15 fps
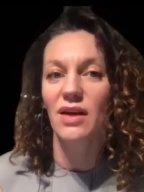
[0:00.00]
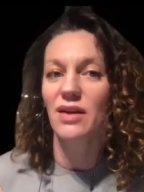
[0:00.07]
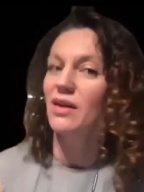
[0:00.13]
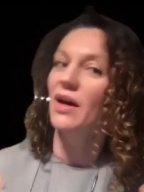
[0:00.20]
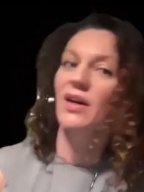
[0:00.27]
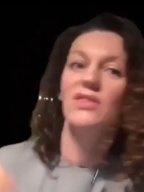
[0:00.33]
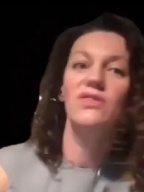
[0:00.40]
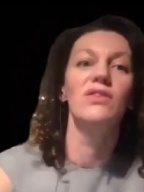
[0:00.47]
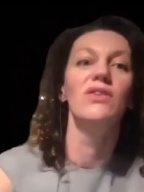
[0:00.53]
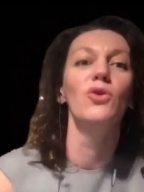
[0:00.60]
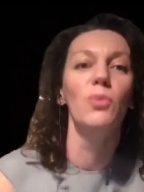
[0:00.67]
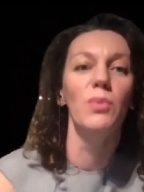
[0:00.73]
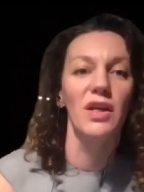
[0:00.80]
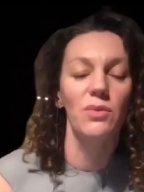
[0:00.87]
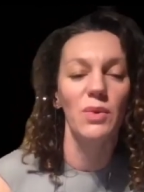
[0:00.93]
I
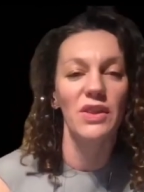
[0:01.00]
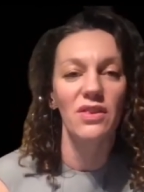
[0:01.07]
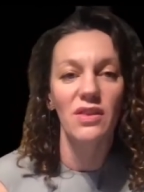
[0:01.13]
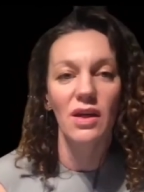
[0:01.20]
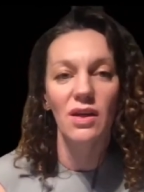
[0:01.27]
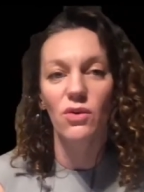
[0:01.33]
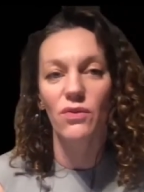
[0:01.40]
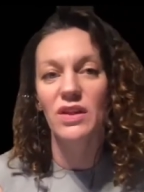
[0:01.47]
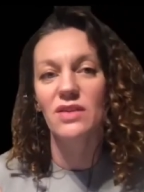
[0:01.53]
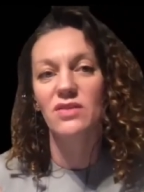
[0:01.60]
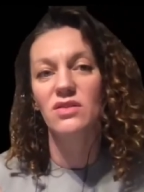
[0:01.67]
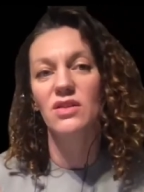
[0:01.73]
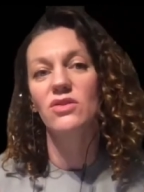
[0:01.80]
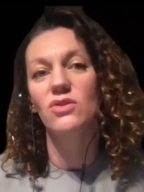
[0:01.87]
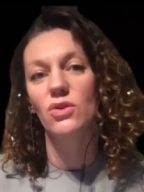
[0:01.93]
assume that we think of these
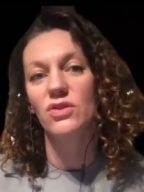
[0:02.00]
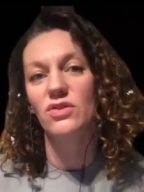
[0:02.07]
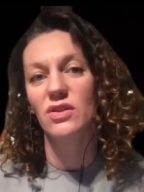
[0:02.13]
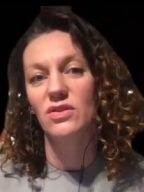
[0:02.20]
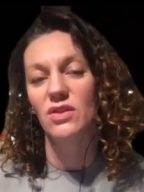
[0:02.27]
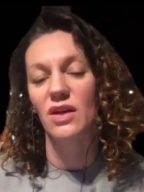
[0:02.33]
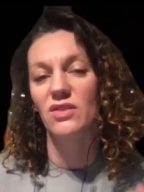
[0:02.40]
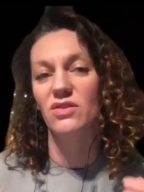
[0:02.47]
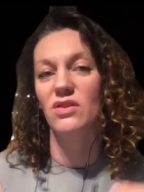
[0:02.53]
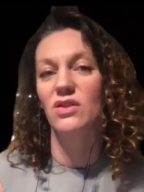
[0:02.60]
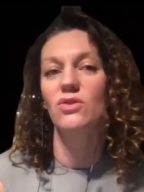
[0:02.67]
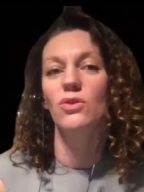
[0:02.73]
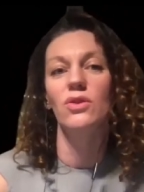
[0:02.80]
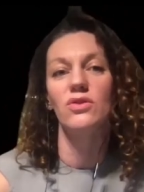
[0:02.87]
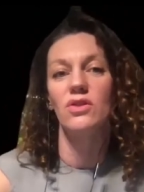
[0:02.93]
discourses as
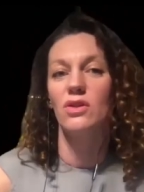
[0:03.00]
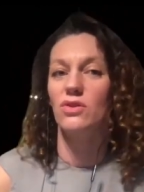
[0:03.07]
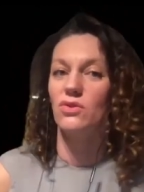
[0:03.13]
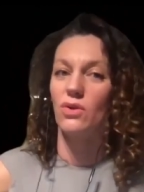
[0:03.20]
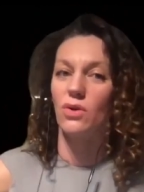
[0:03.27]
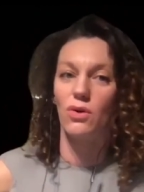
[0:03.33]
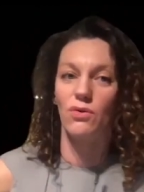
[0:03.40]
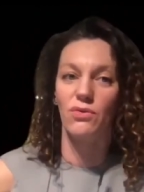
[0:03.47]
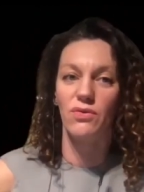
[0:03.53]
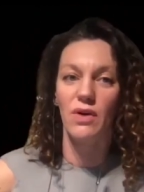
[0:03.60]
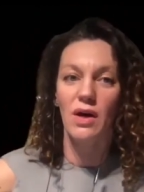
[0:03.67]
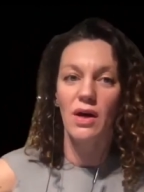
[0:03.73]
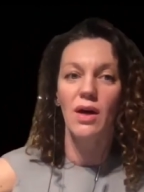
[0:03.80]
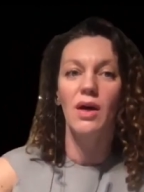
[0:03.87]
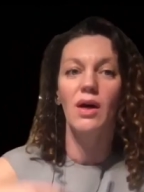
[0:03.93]
discourses of
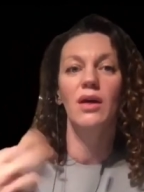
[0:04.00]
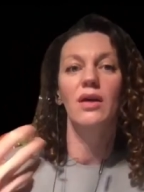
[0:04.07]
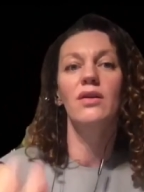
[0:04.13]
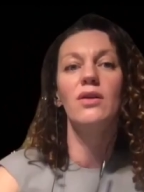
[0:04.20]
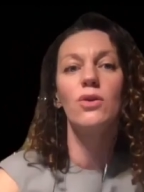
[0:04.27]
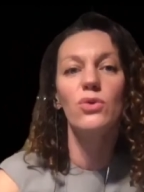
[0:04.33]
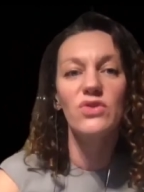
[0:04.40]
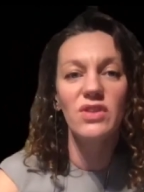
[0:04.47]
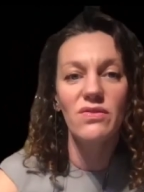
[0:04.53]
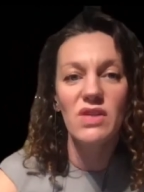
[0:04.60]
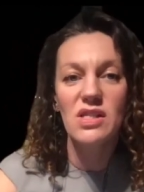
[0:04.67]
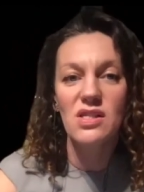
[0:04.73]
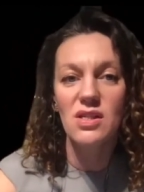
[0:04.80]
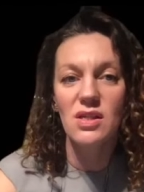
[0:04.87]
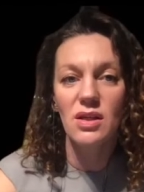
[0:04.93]

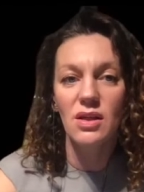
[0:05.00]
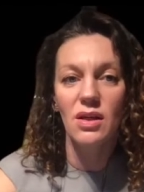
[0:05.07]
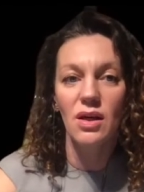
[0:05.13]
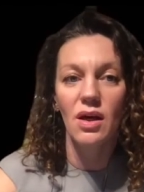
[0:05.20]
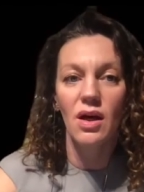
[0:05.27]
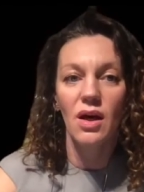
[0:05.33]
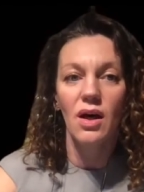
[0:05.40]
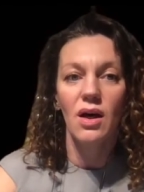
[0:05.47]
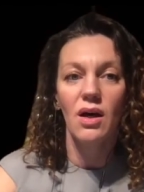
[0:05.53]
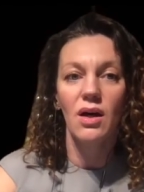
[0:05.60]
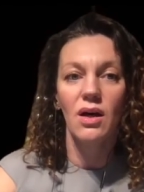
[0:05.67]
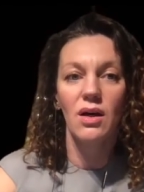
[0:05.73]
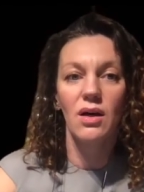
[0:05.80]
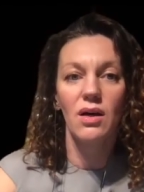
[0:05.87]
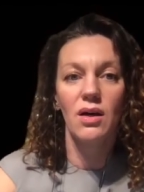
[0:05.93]
inclusivity,
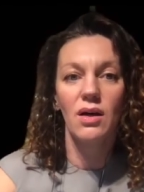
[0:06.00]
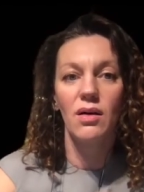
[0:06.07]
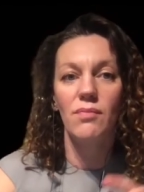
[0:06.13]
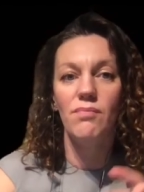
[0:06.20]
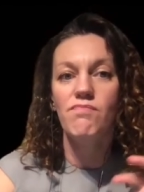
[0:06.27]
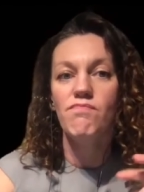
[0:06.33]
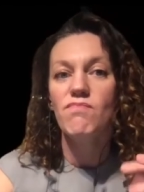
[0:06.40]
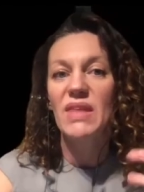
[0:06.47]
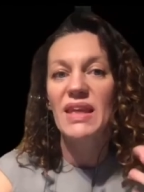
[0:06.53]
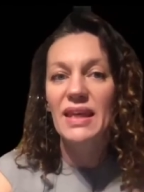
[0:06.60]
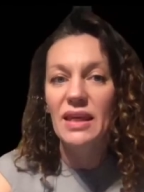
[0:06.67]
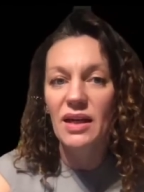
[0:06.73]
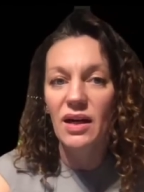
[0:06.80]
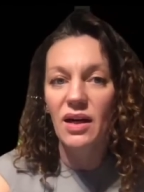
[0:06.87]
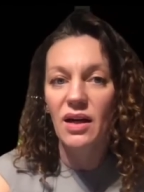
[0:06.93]

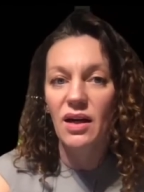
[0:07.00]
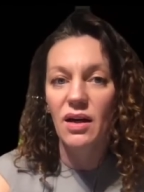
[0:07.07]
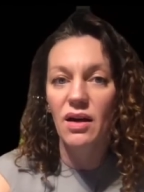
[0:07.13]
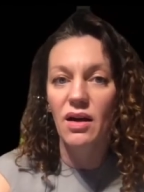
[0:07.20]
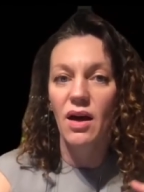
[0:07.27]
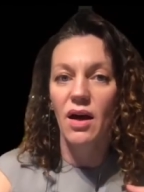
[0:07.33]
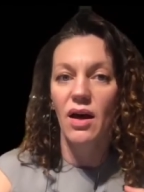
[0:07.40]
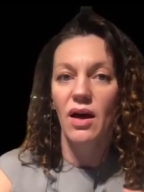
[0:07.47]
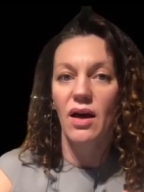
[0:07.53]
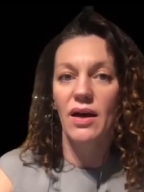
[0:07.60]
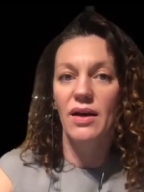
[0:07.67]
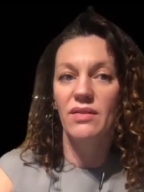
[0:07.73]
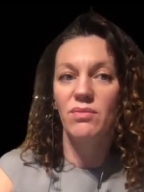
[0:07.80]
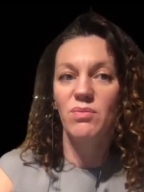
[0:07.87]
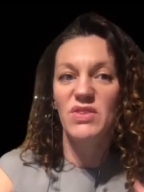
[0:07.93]
care,
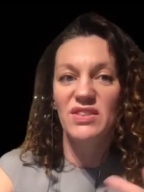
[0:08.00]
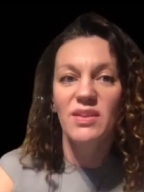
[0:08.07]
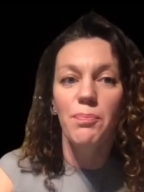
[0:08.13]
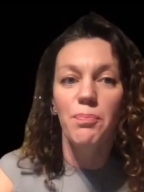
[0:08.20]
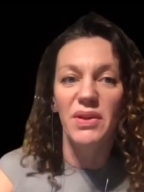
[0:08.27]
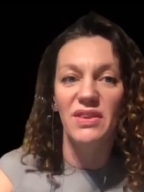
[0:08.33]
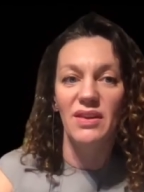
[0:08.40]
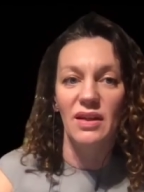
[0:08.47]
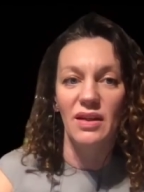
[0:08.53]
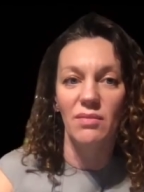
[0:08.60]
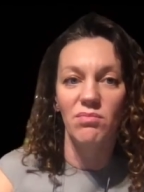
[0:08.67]
and sympathy.